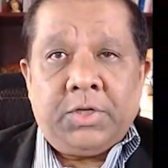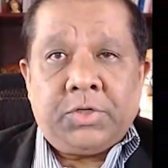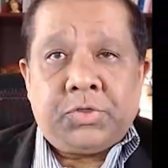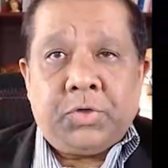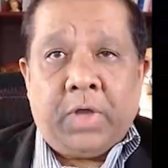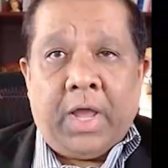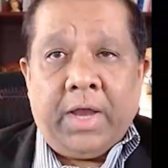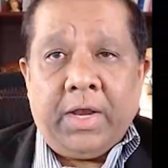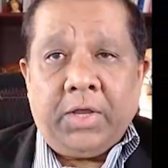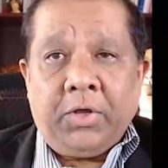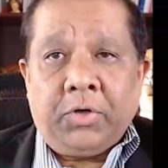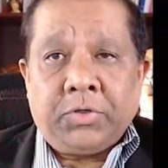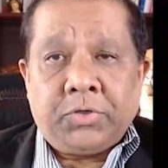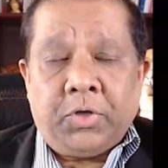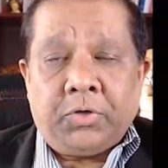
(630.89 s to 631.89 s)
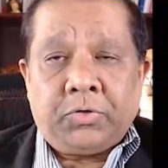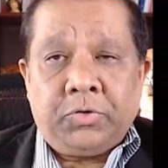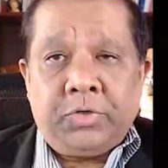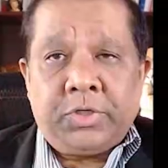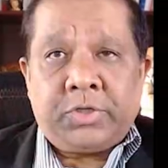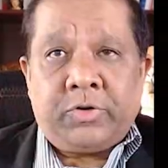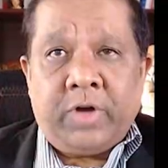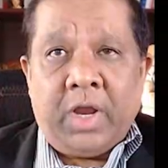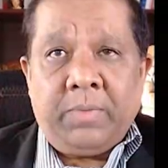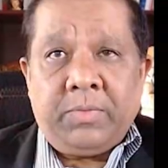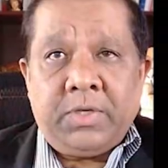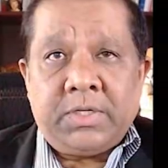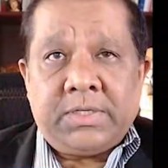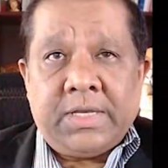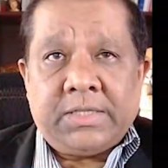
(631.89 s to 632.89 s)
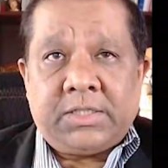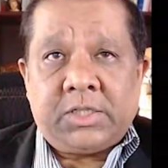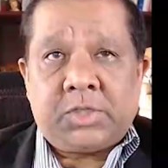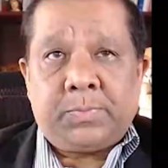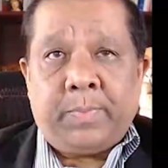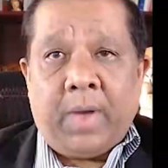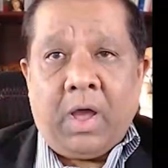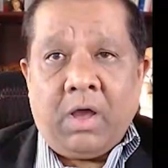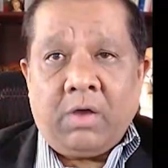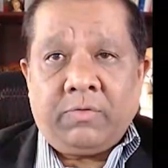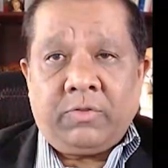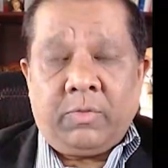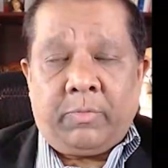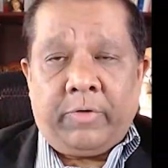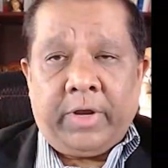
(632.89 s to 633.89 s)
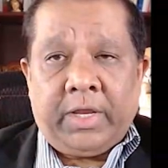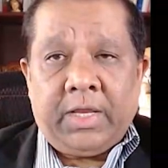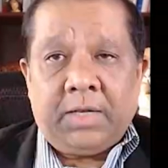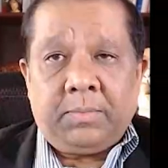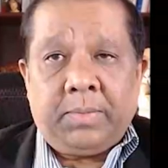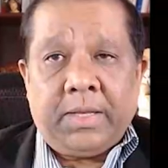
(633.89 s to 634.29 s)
So Hanna goes on to describe this as the spar of the brachial